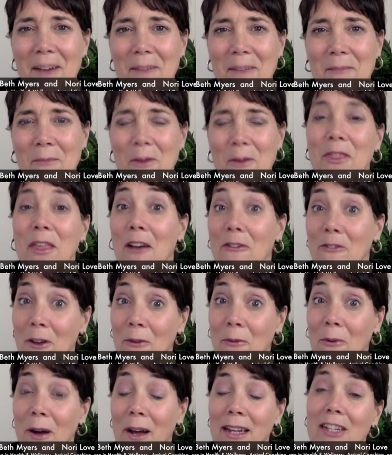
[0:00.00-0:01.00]
with
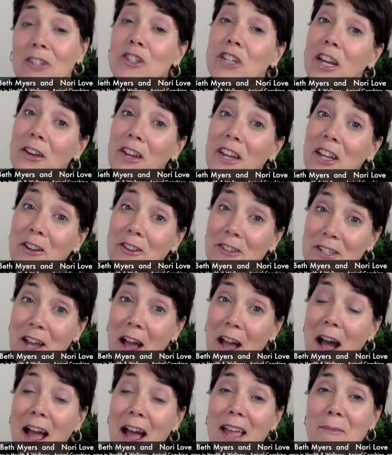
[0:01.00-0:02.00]
everyone and sharing your
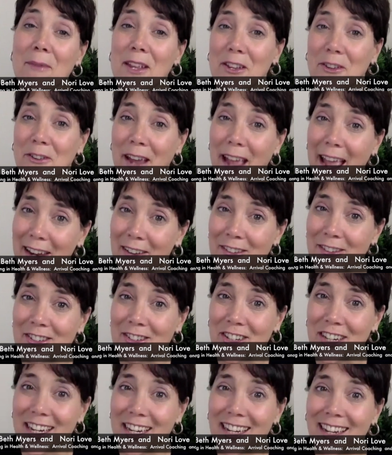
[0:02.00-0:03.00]
time and your
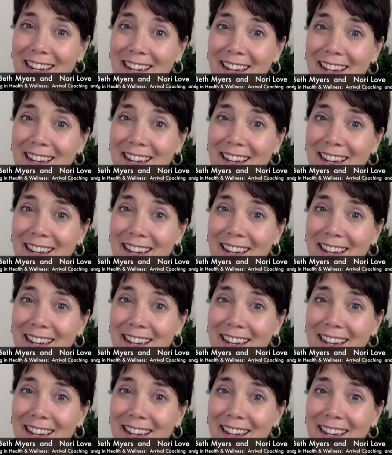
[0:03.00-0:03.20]
energy.